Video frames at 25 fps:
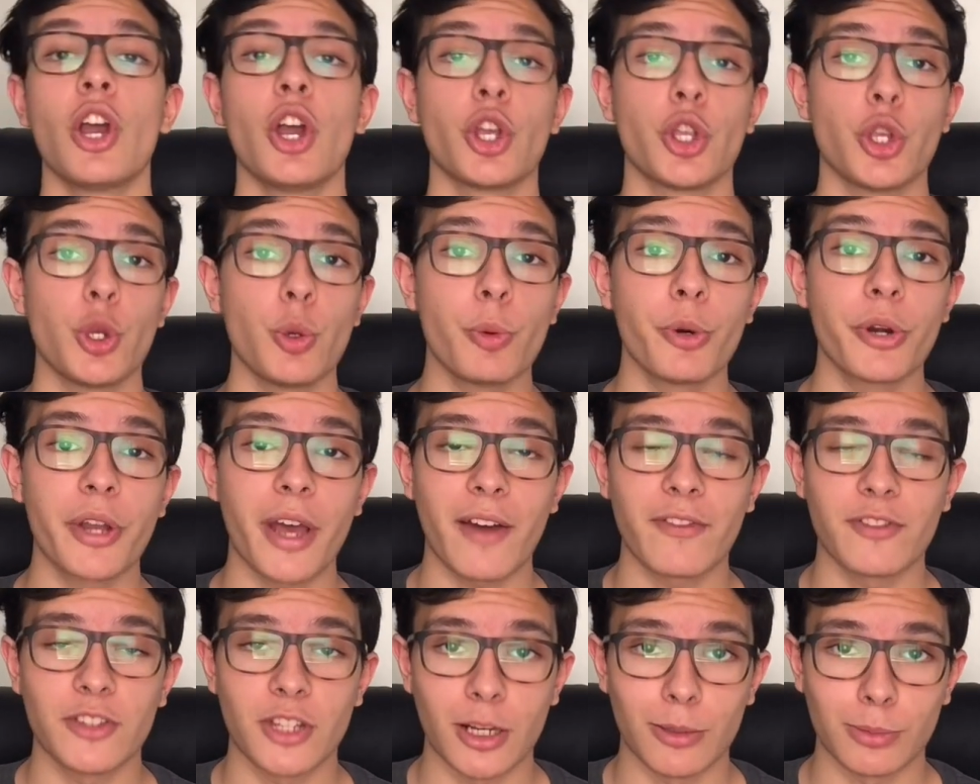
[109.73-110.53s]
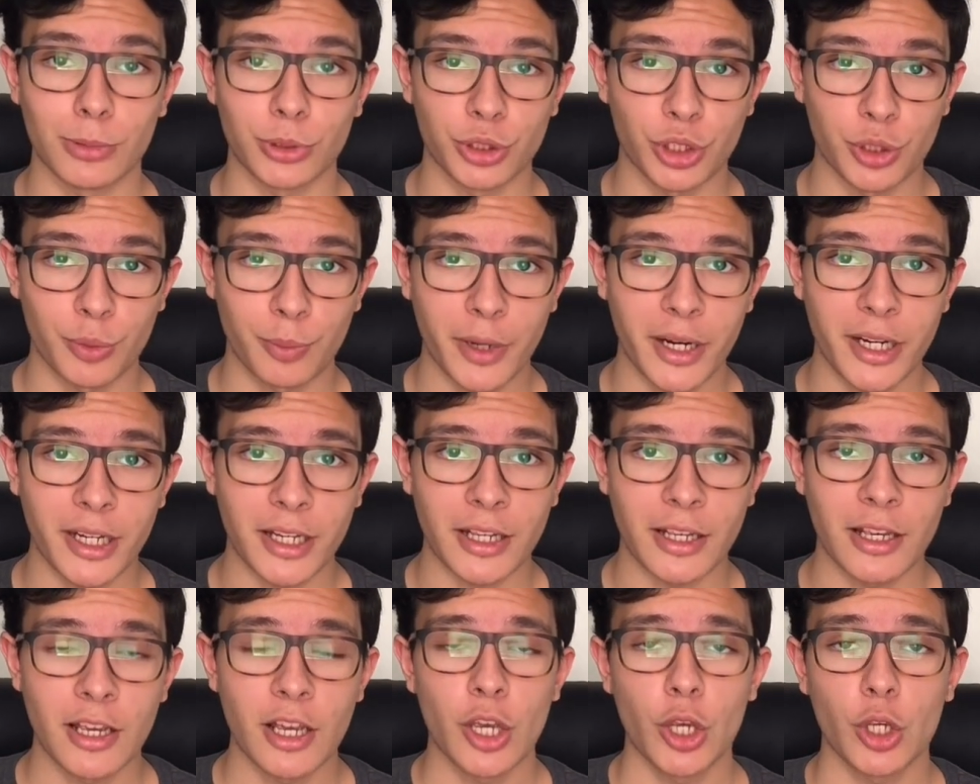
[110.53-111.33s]
you would have doubled your
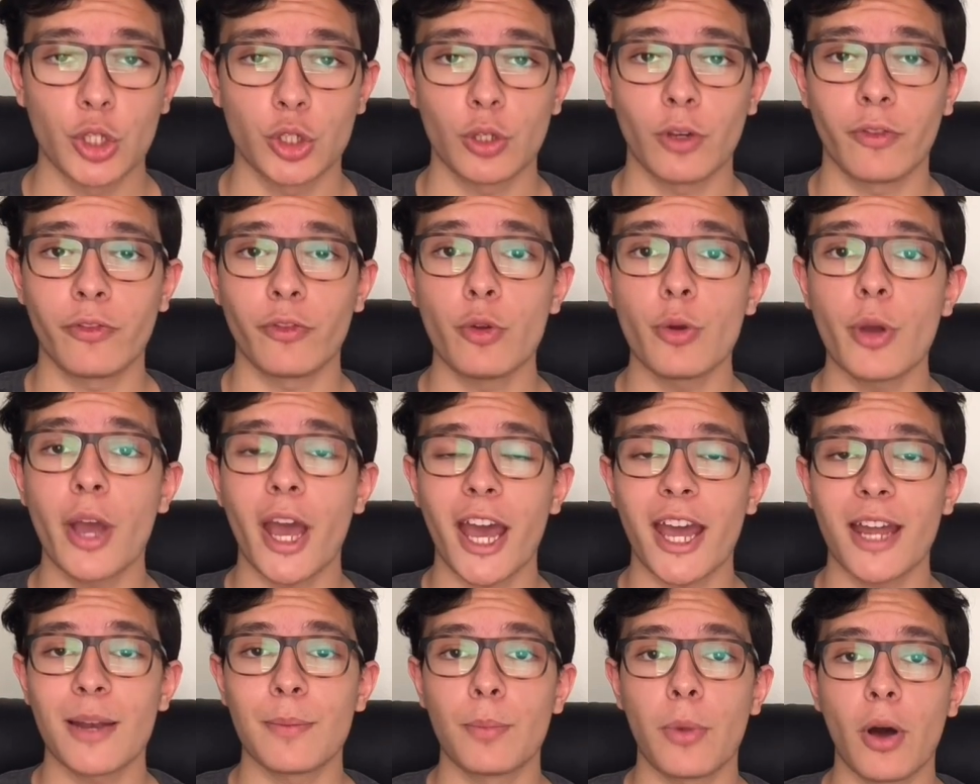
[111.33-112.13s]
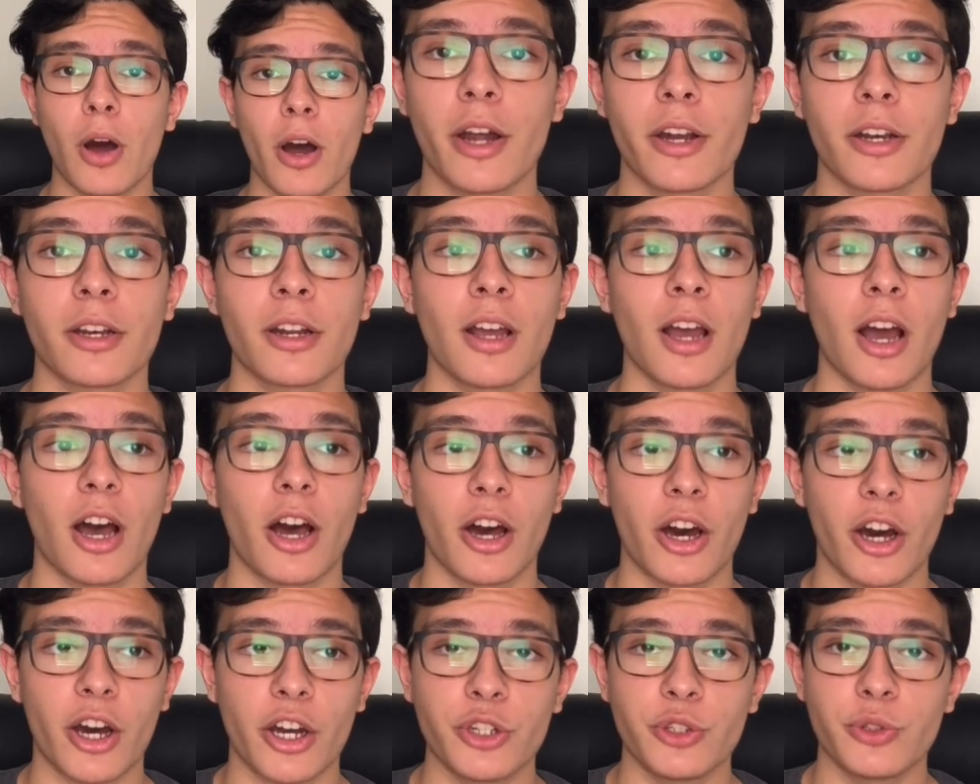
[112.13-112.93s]
money. So if you had bought
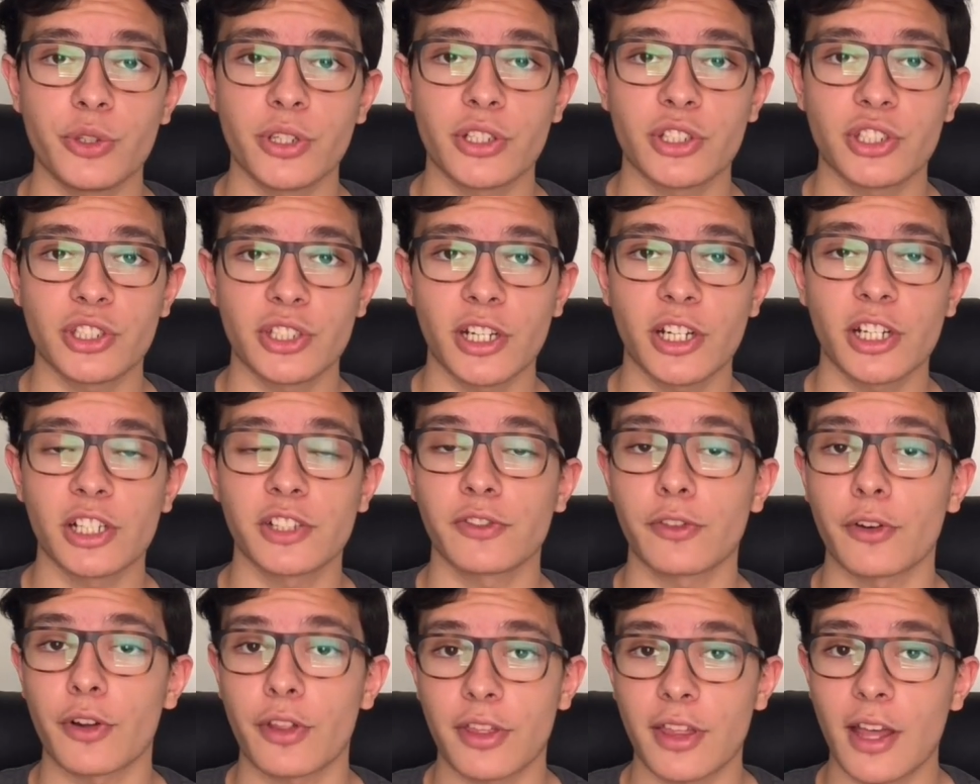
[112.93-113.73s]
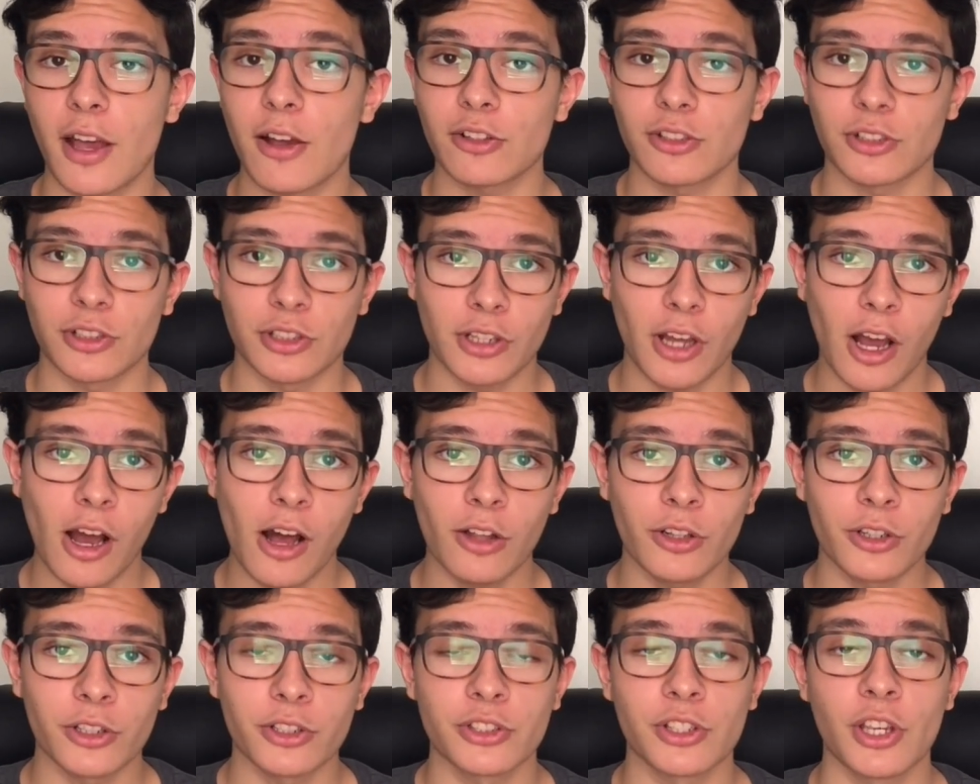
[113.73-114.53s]
100 shares for
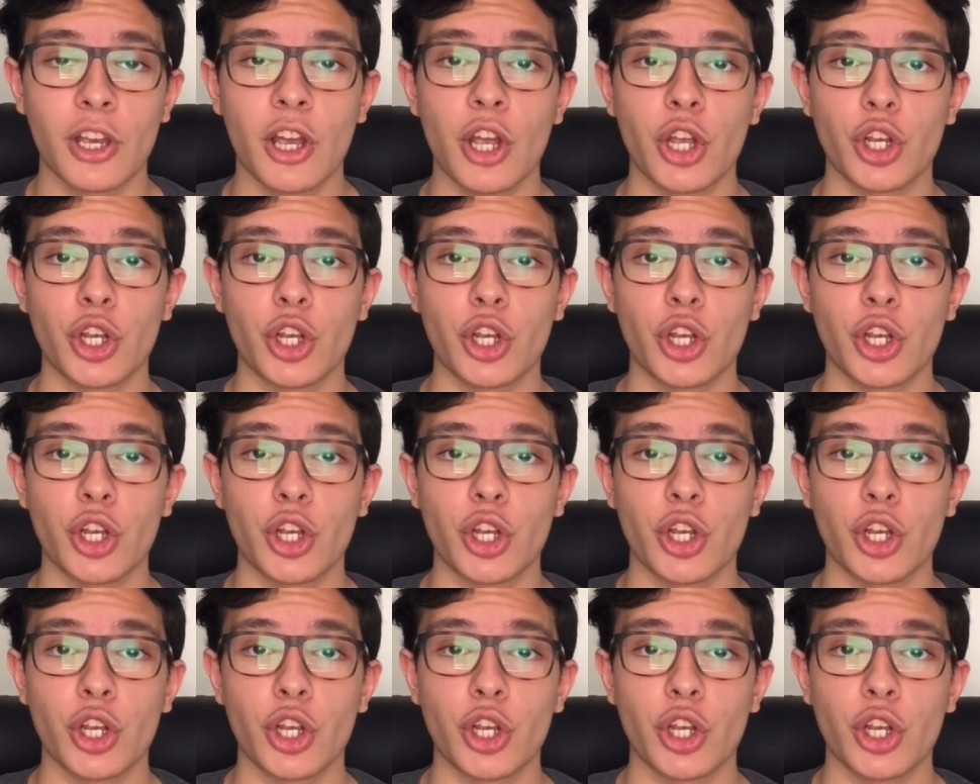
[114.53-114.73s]
$1,000,